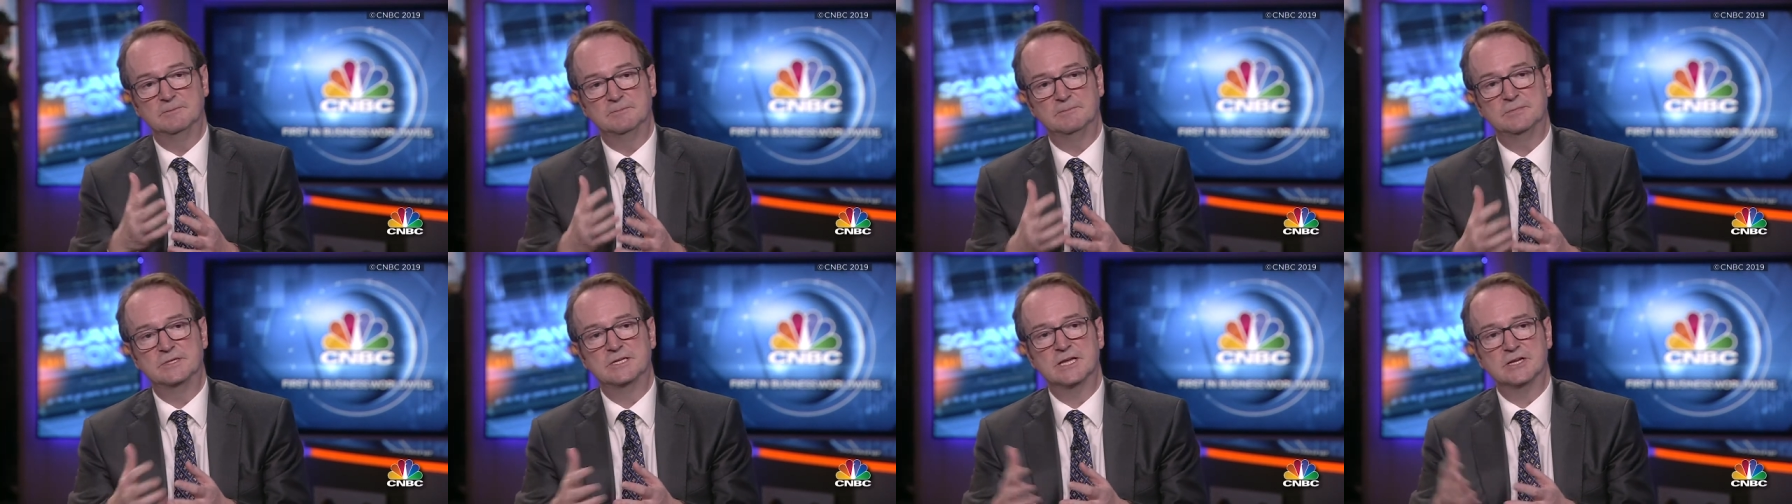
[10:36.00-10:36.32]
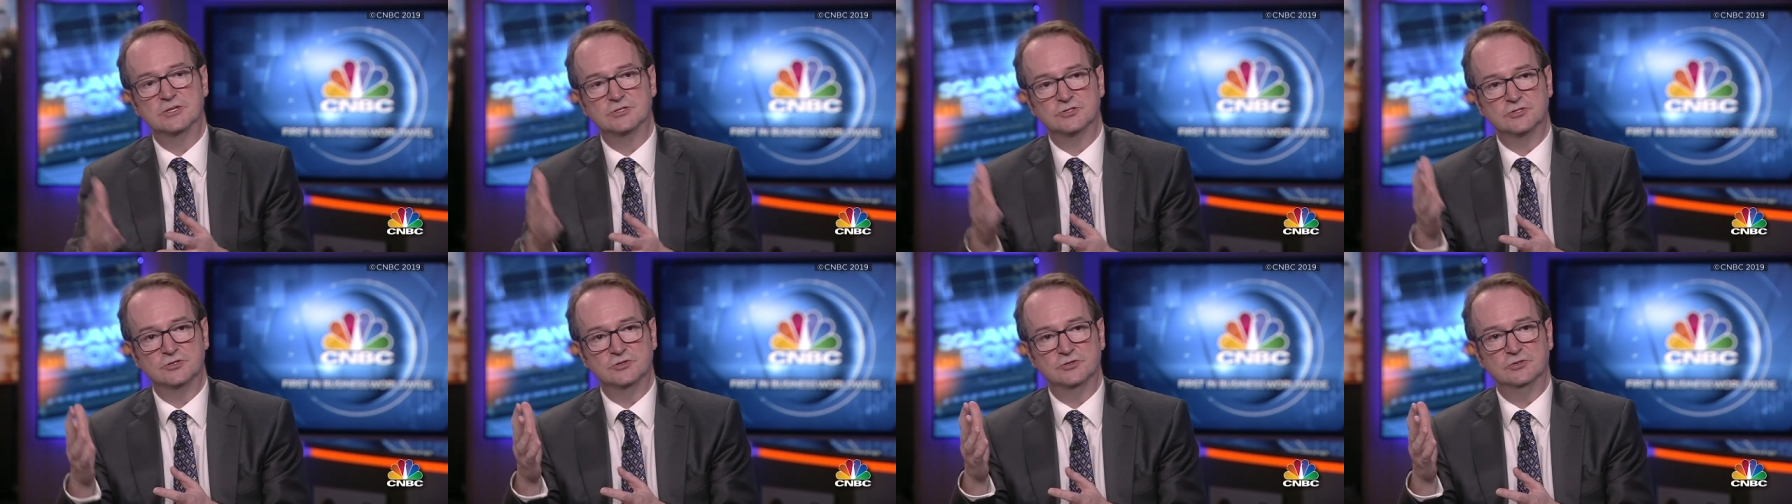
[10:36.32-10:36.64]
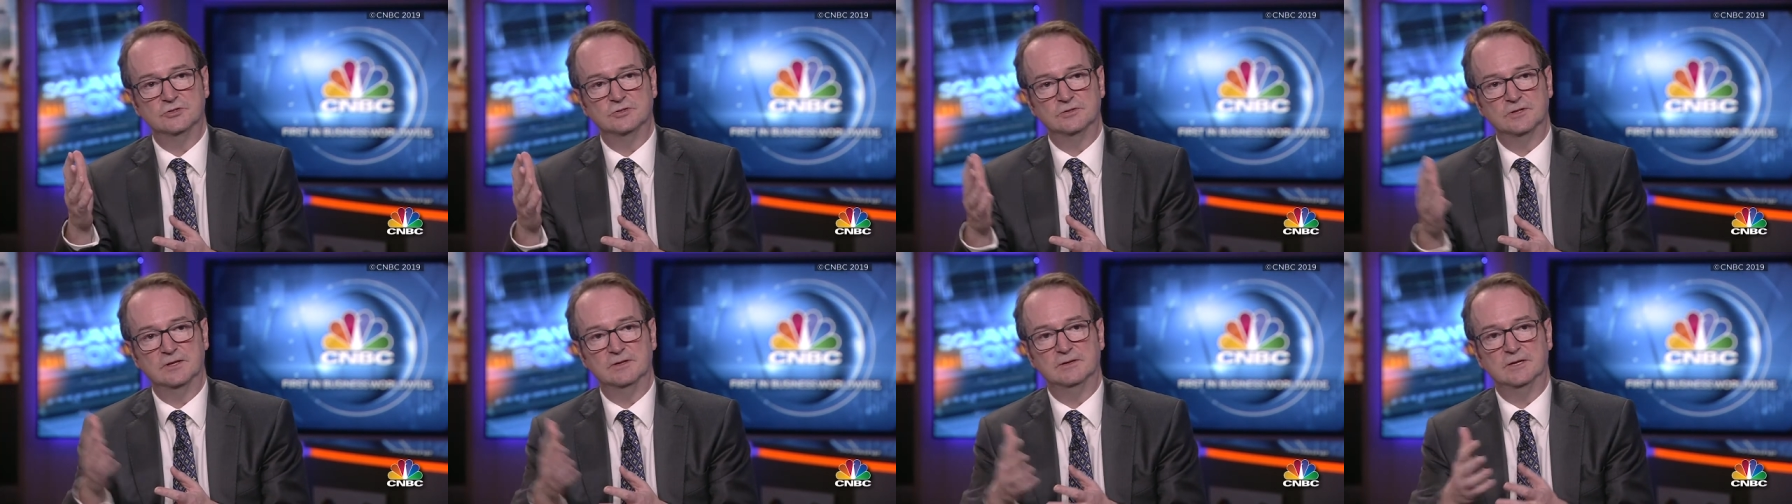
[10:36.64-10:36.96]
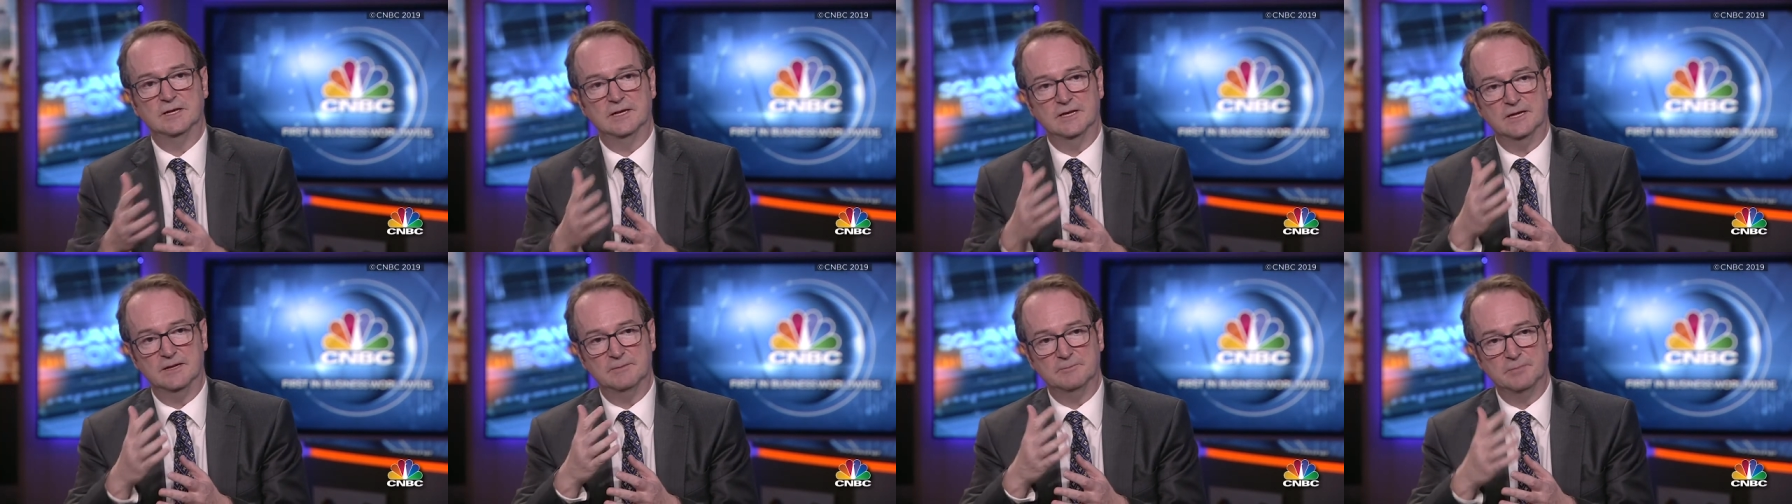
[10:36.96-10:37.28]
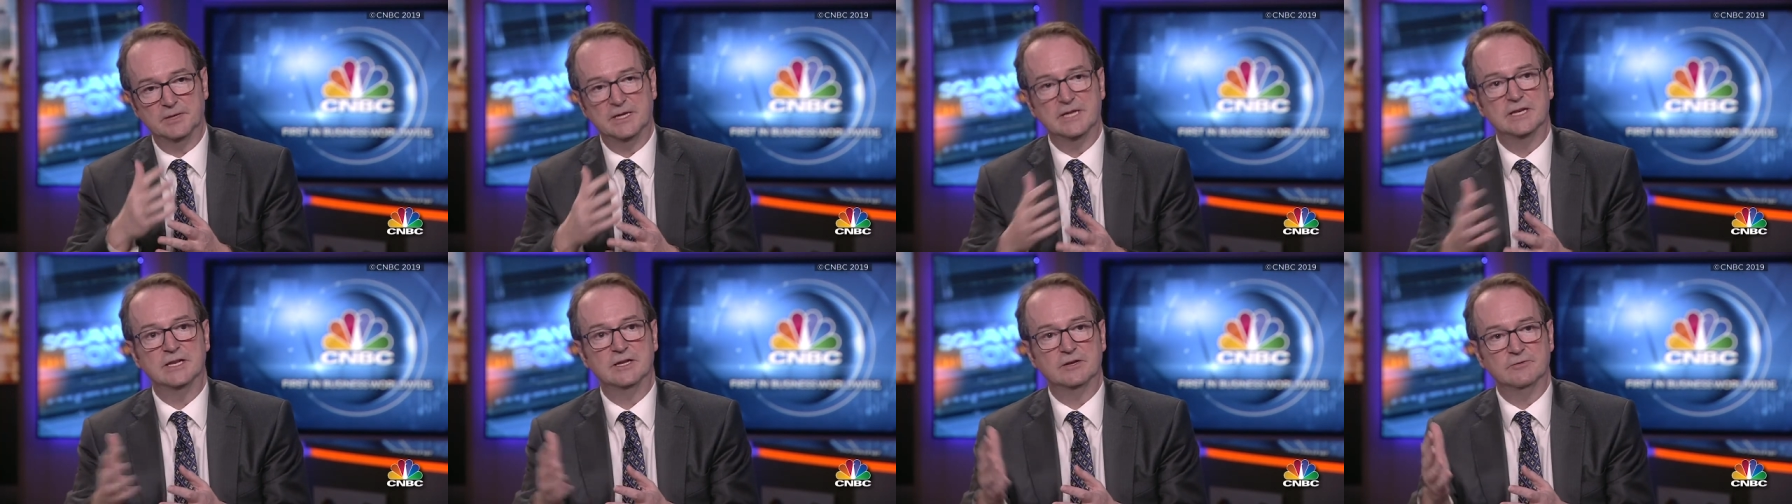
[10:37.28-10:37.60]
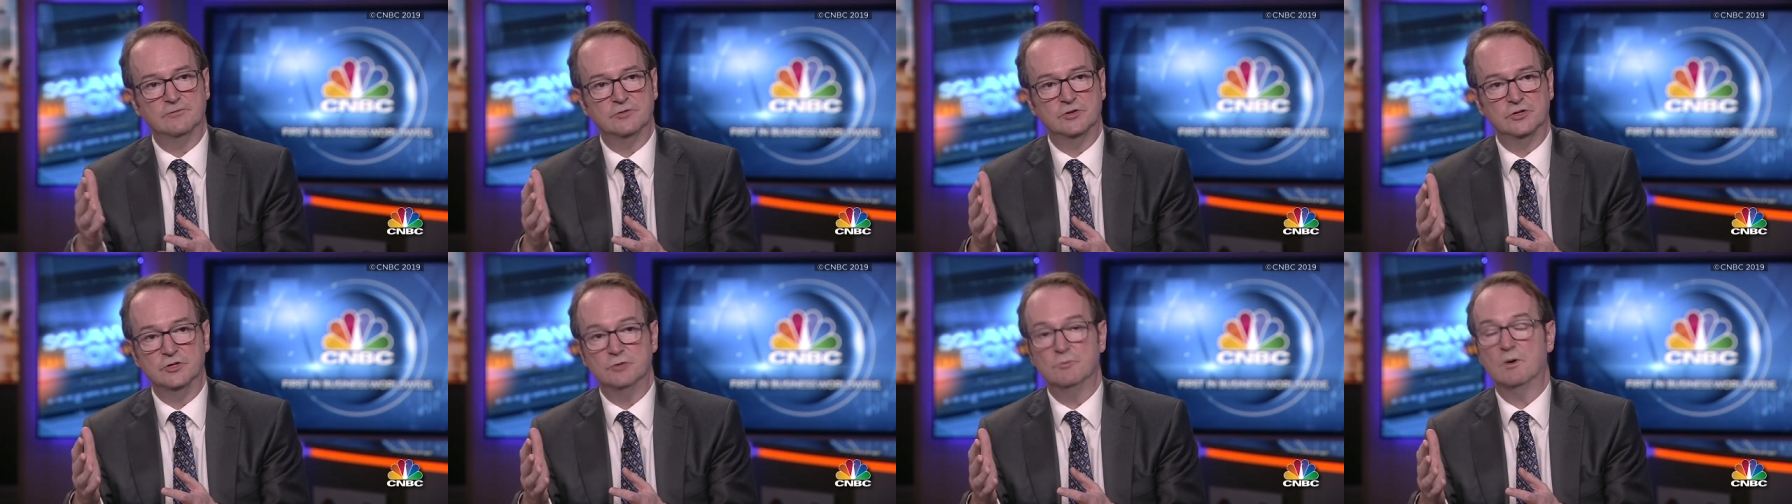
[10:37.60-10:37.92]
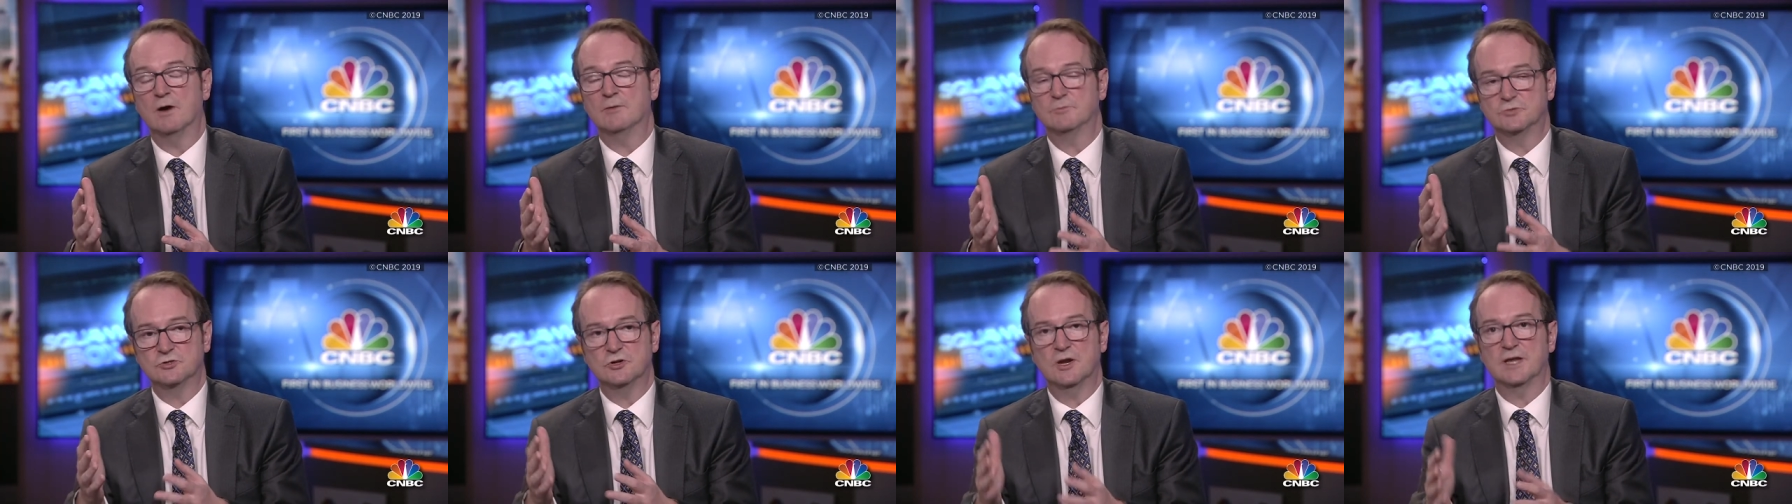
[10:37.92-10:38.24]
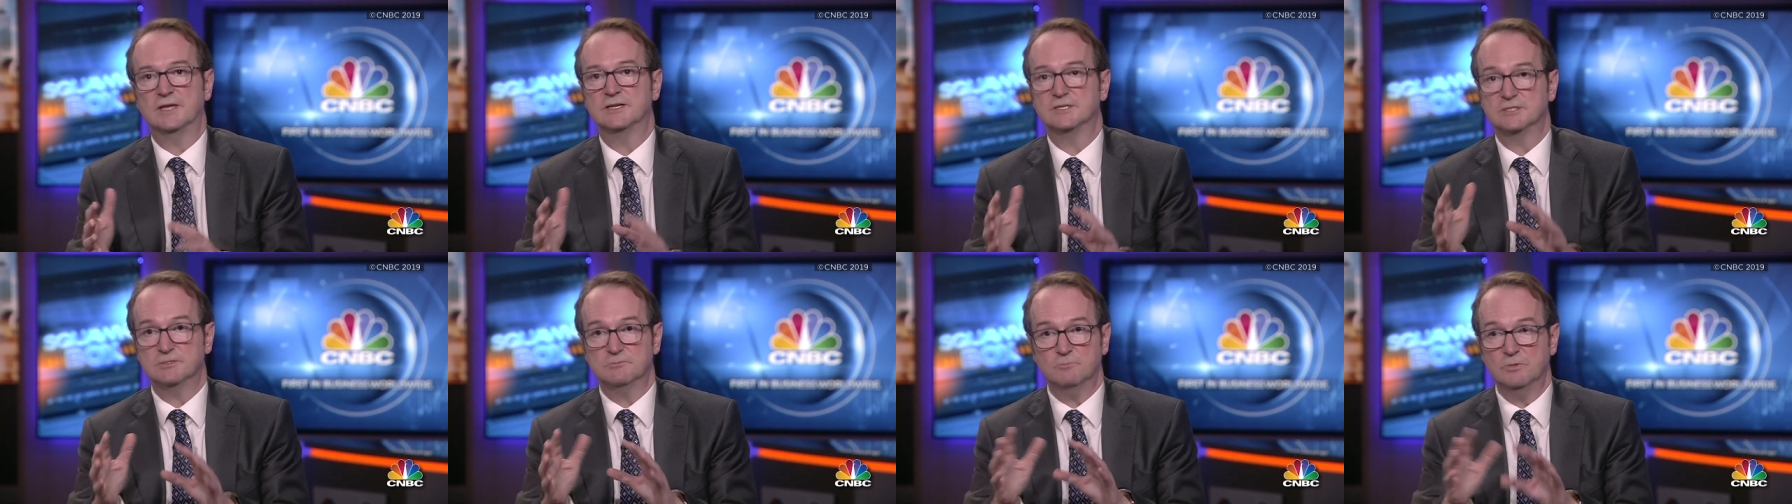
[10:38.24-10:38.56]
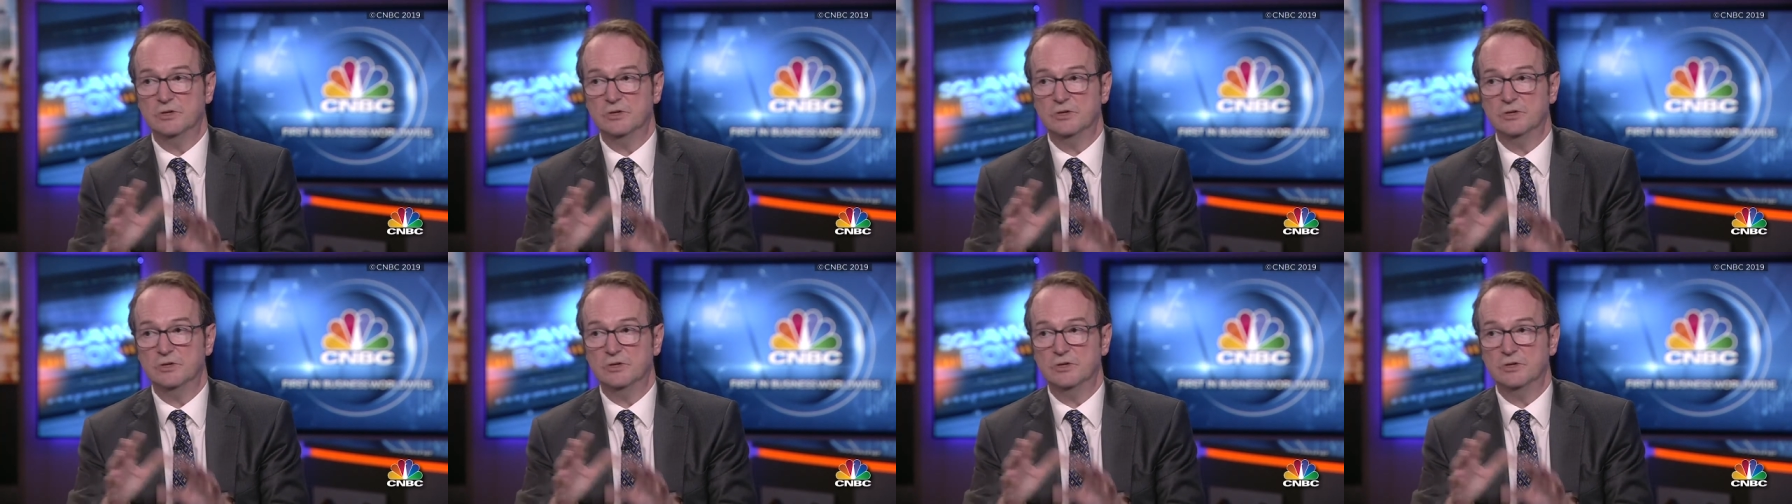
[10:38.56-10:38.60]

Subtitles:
potential beginning of a new uptrend.